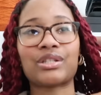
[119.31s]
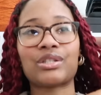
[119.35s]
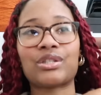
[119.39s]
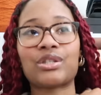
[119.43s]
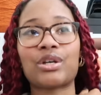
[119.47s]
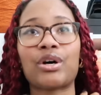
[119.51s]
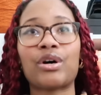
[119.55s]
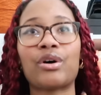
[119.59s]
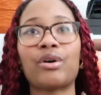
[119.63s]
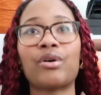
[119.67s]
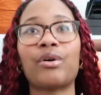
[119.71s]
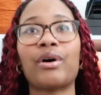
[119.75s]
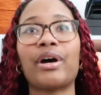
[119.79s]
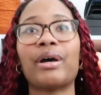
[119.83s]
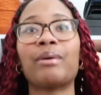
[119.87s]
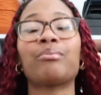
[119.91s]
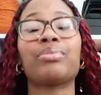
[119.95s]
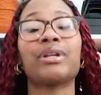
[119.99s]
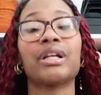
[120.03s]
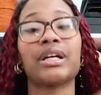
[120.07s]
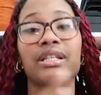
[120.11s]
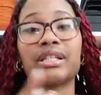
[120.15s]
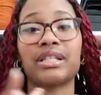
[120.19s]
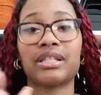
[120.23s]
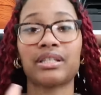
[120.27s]
So, and
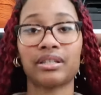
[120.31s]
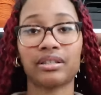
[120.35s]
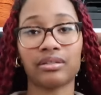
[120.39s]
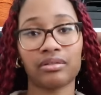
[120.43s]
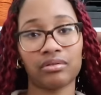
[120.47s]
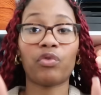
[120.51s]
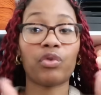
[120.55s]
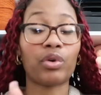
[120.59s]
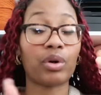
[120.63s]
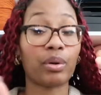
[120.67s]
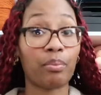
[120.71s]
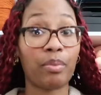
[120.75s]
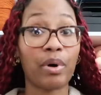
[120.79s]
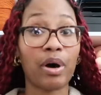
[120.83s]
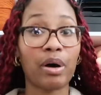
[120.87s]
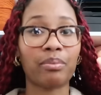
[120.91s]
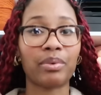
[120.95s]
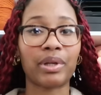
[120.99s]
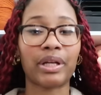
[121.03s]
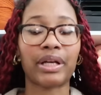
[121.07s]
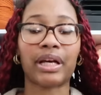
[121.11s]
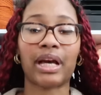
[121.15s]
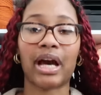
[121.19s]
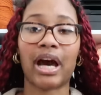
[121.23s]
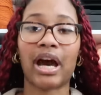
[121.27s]
plus, for the
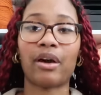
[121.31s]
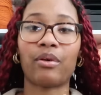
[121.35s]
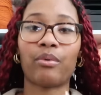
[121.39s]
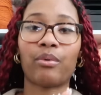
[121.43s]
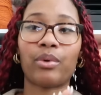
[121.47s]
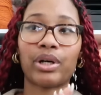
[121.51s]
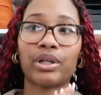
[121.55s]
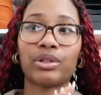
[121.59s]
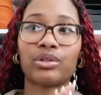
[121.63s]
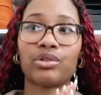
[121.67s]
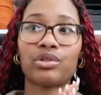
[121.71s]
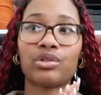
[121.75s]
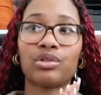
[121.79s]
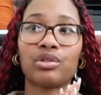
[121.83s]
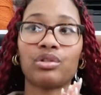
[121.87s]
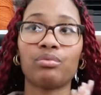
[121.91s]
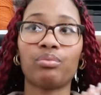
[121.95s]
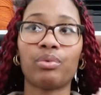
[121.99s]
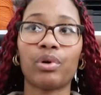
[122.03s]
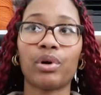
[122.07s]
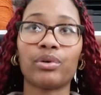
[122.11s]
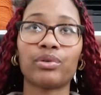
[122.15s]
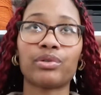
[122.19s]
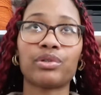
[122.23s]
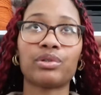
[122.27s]
public, I want to
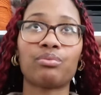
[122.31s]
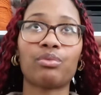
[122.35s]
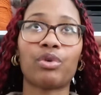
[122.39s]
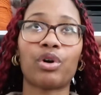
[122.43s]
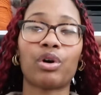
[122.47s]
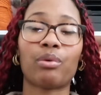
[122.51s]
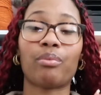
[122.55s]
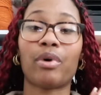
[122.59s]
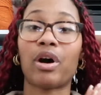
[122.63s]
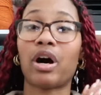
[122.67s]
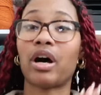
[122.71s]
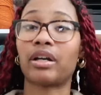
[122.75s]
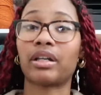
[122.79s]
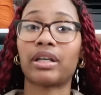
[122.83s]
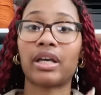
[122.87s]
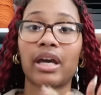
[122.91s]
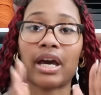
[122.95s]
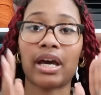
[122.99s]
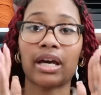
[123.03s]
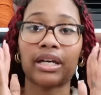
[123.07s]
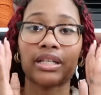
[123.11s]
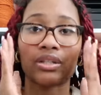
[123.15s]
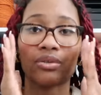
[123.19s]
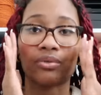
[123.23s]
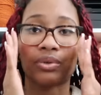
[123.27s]
post more
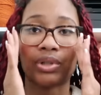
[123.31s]
podcasts.